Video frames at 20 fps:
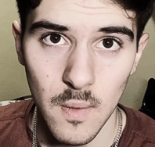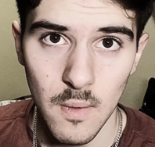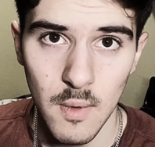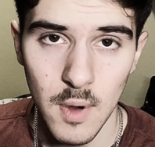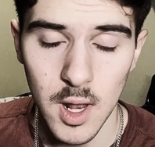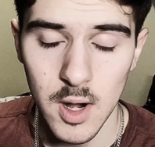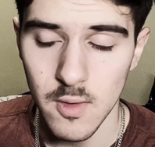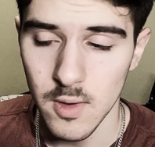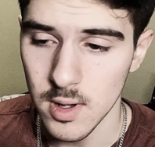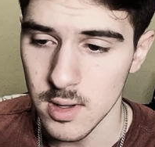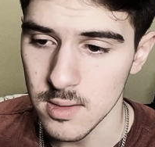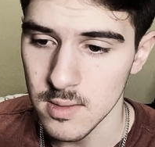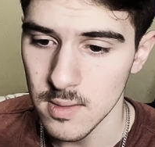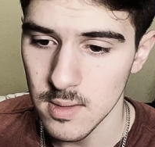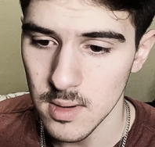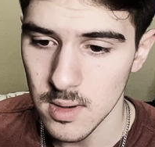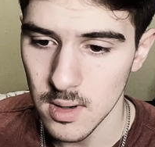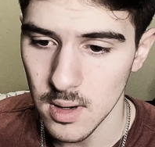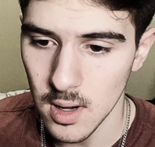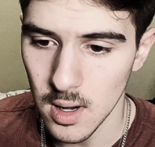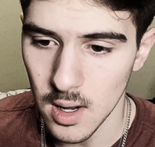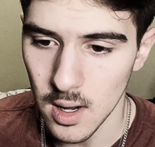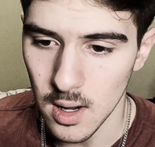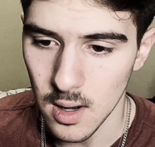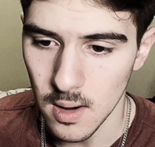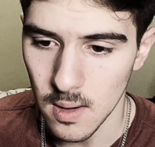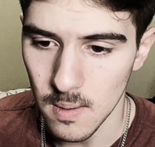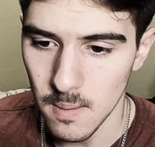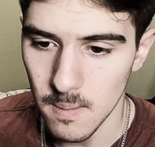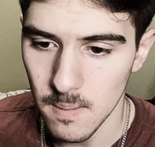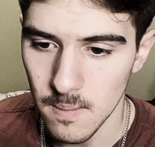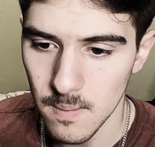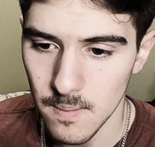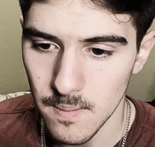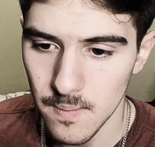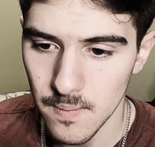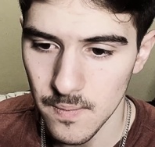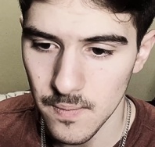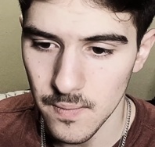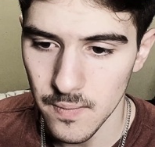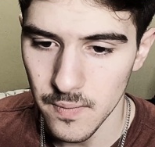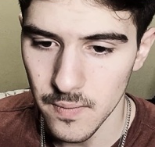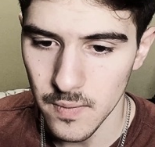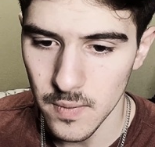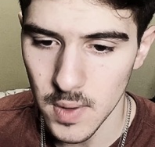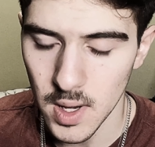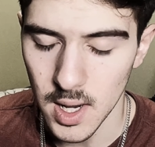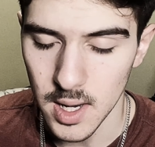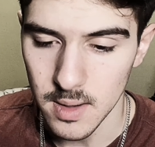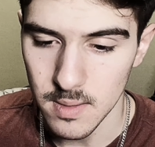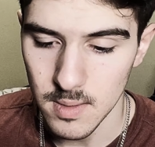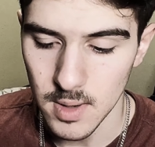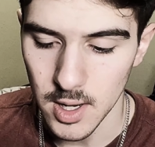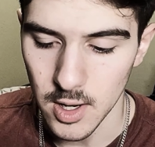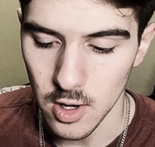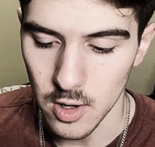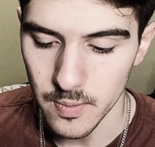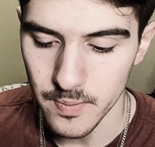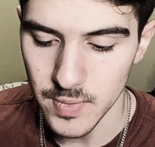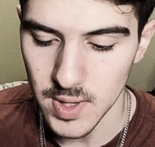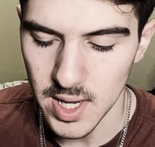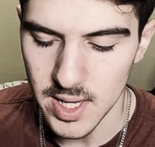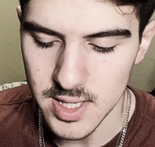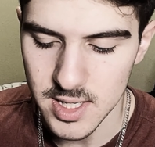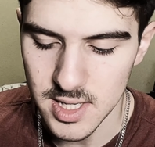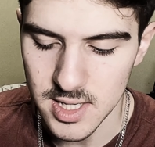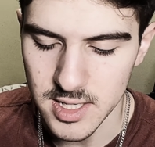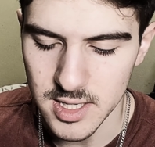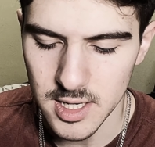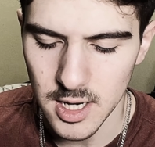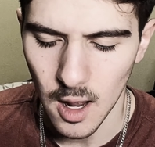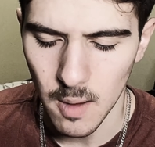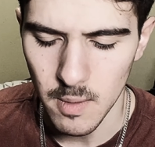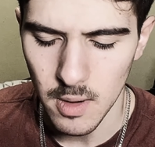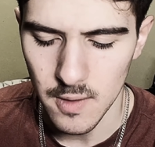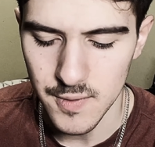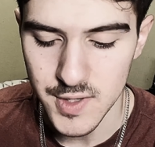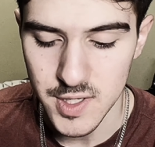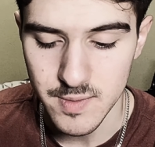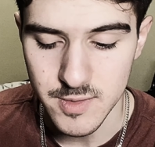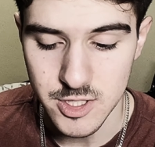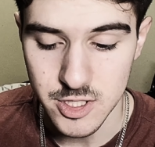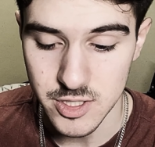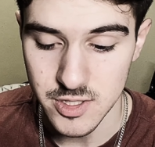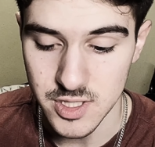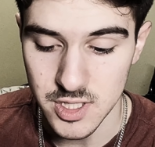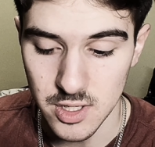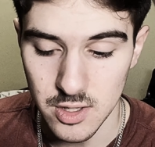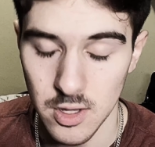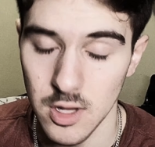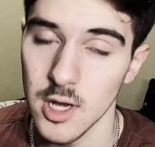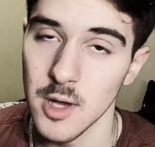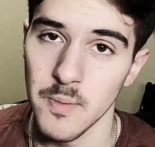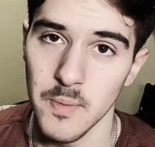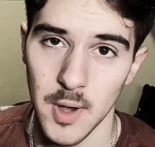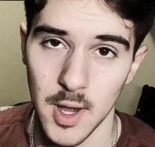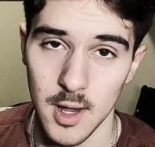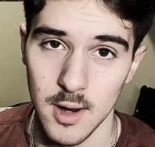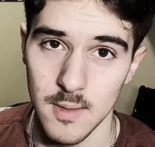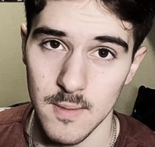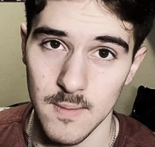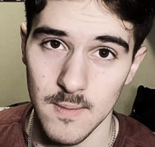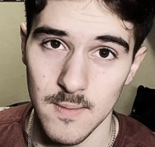Anyway, um, I, I hope that didn't come off too much as clickbait.